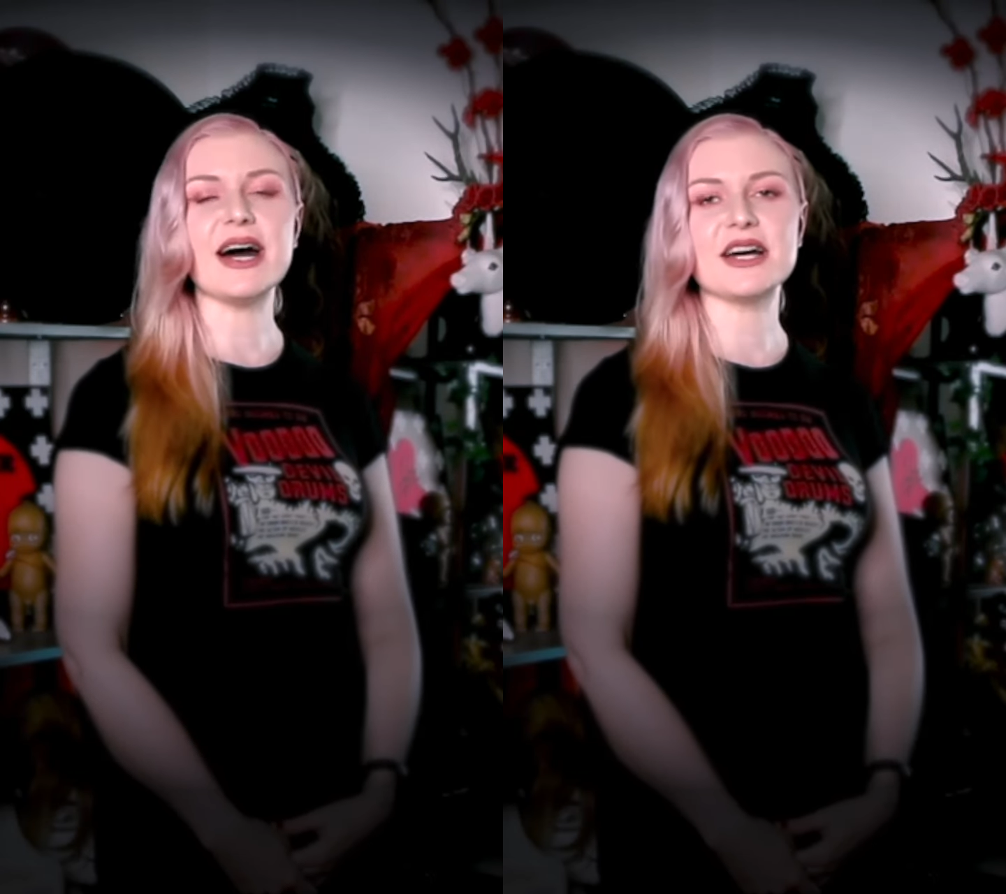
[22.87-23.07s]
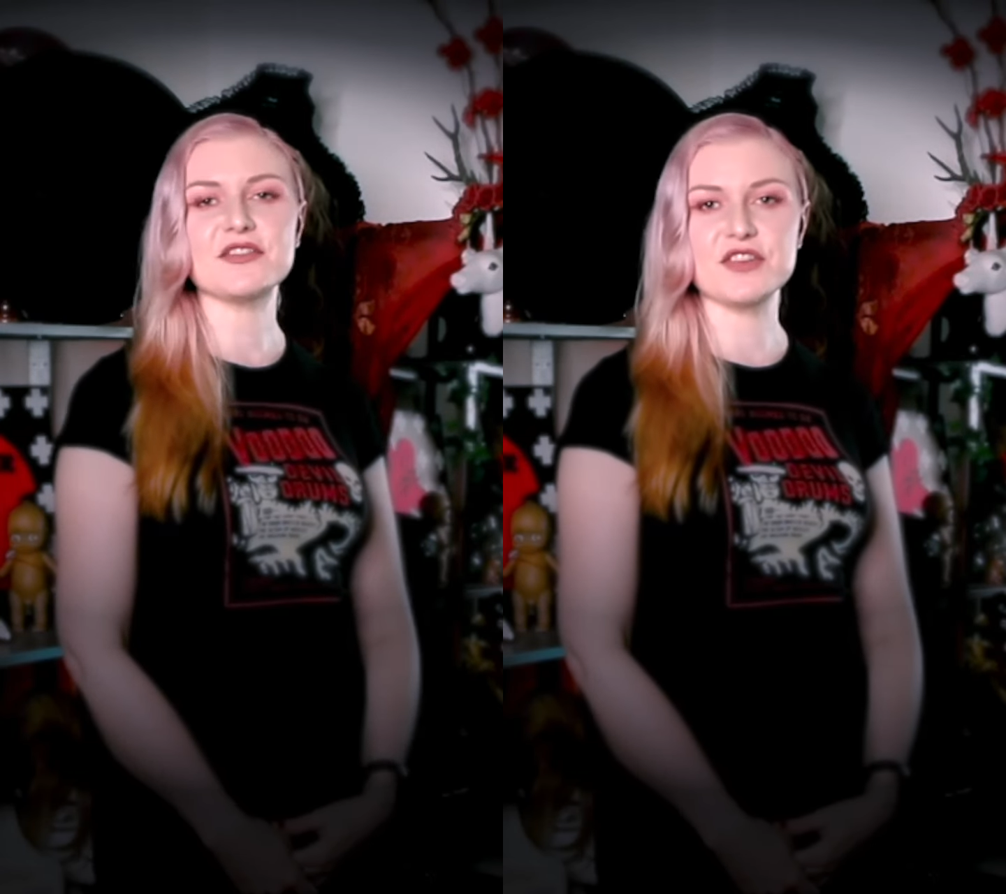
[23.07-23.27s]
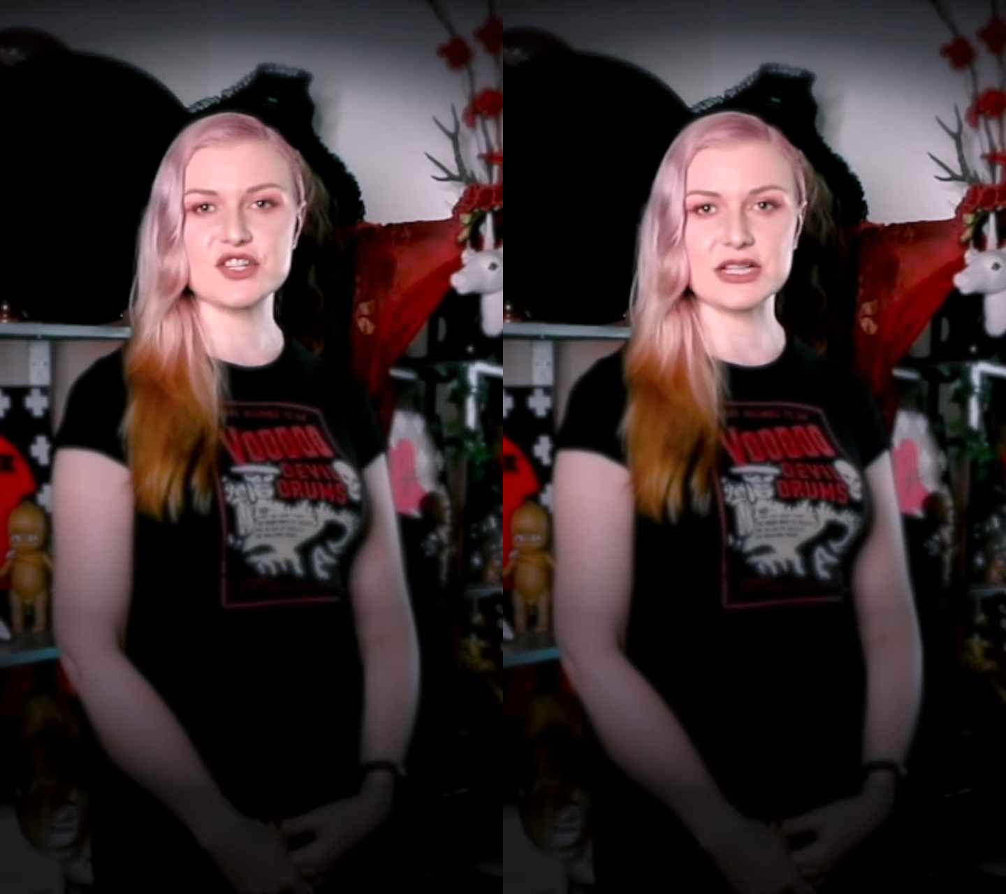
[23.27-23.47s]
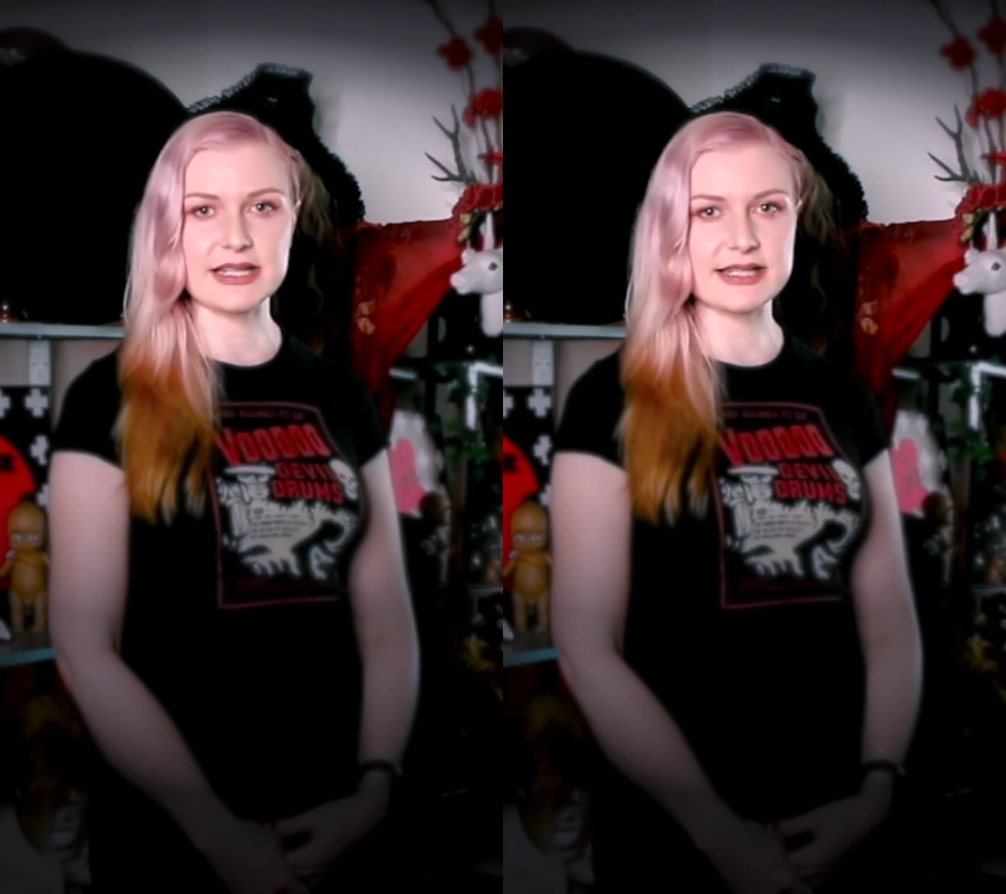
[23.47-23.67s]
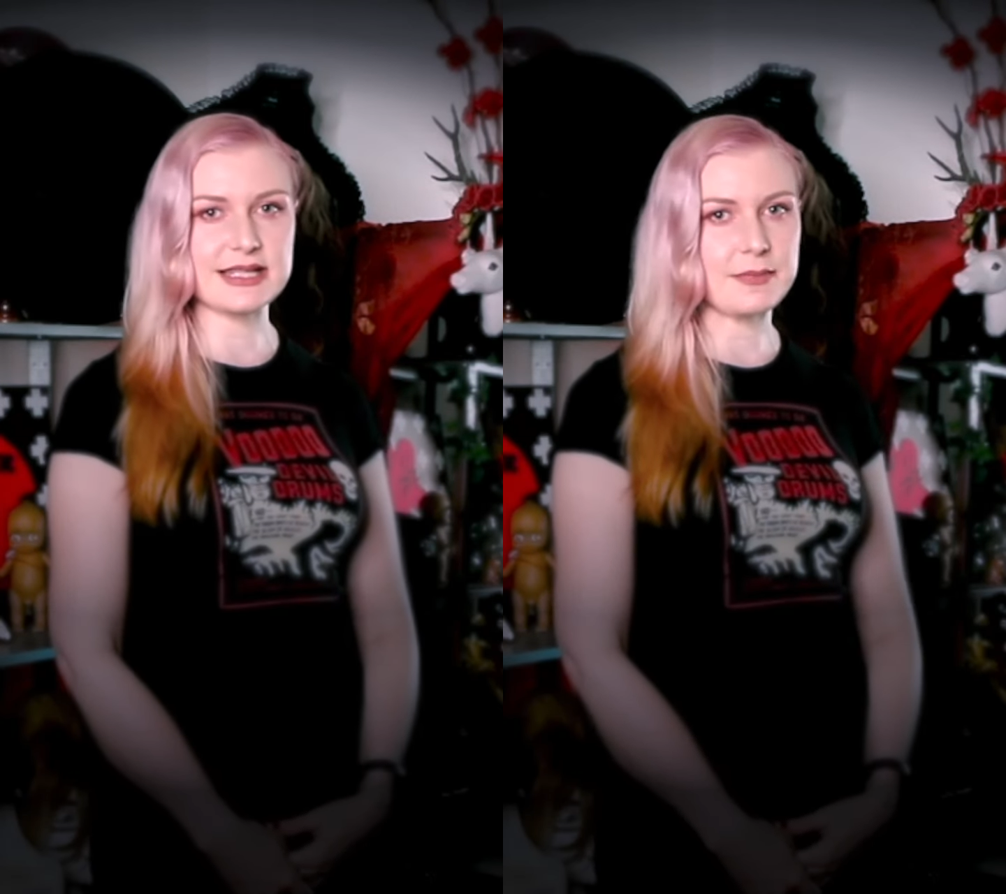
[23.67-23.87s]
artificial
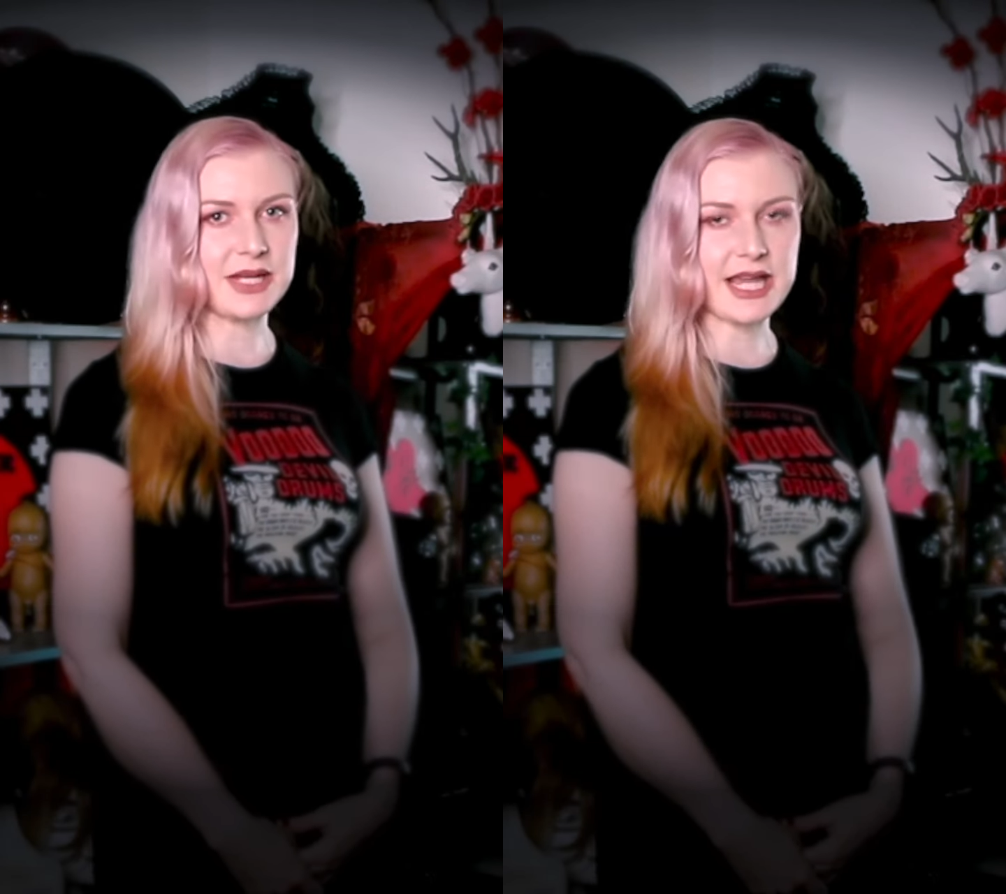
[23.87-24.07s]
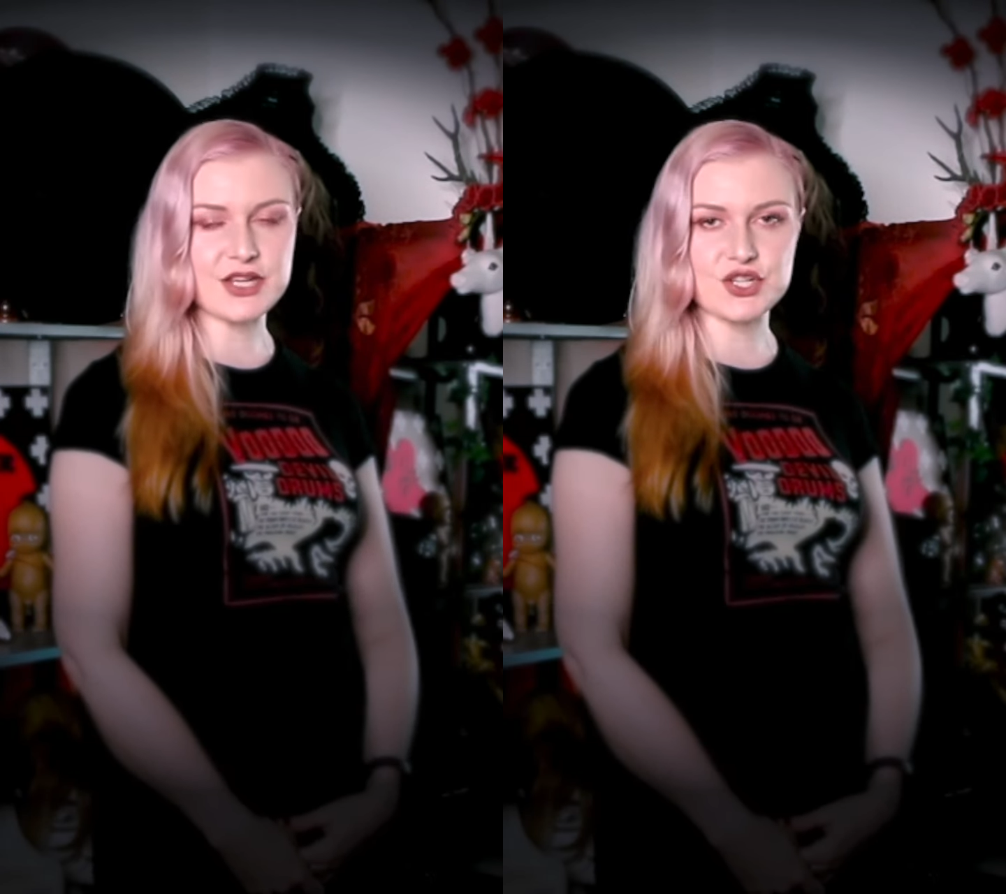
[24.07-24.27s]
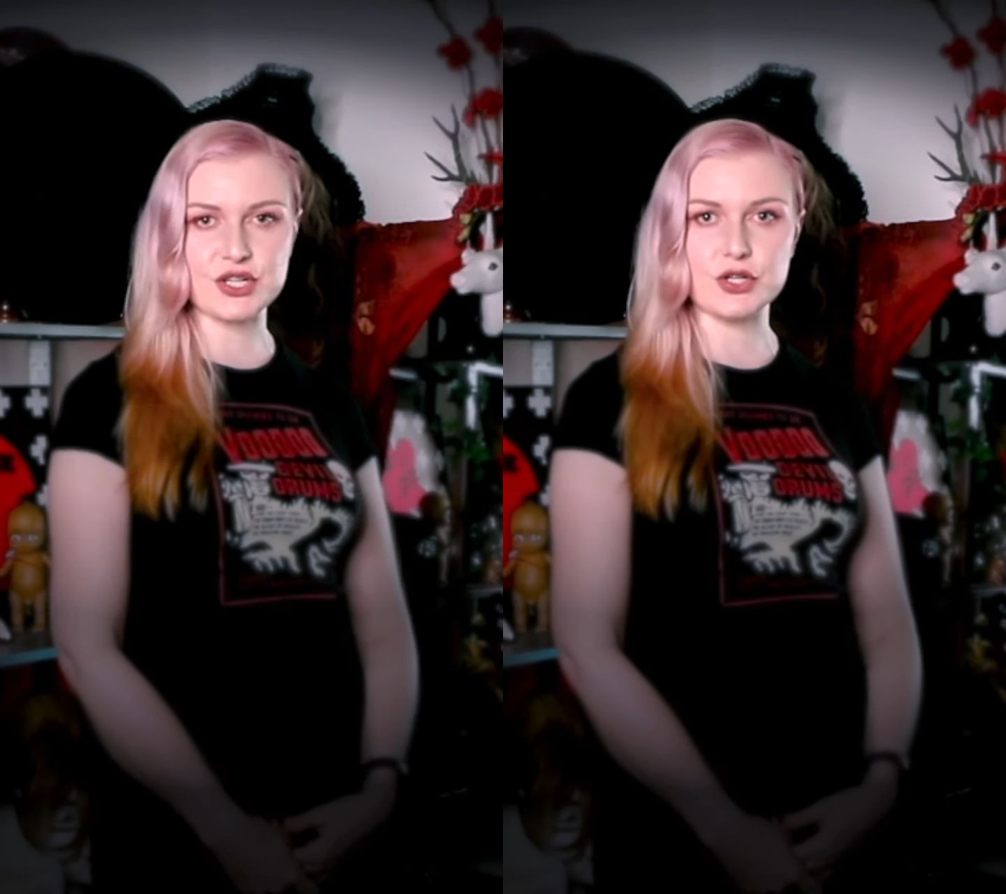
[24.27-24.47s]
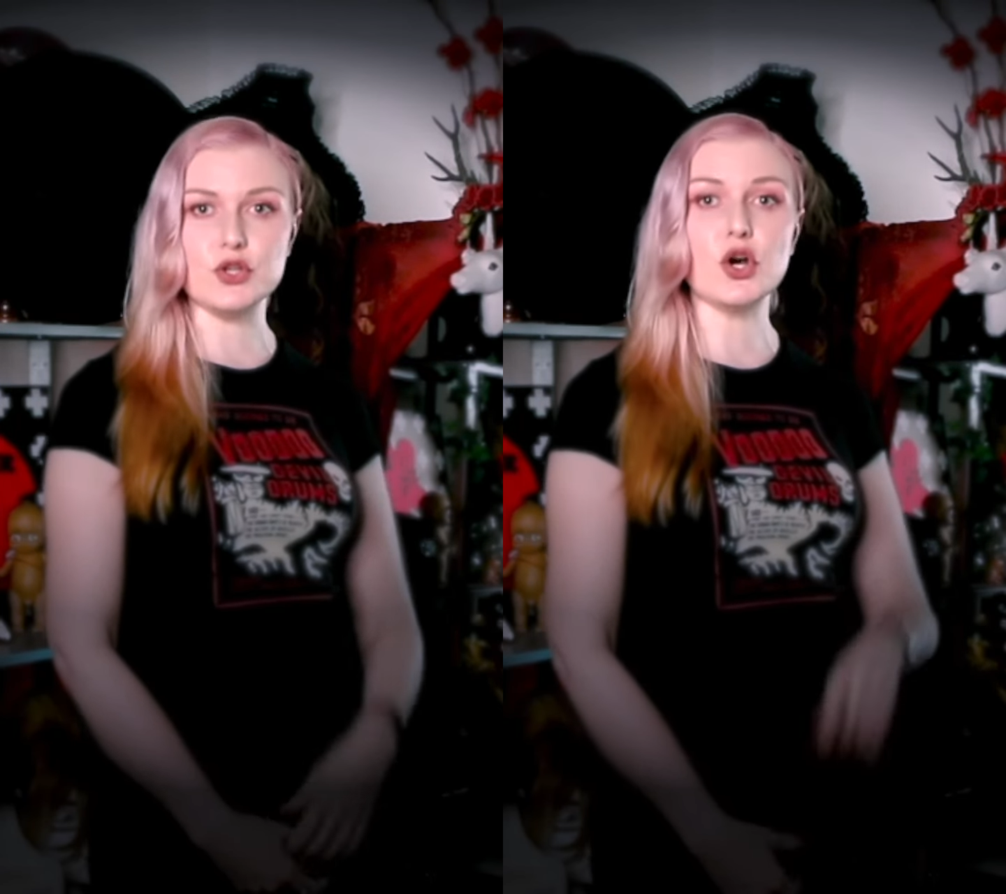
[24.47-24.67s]
insemination,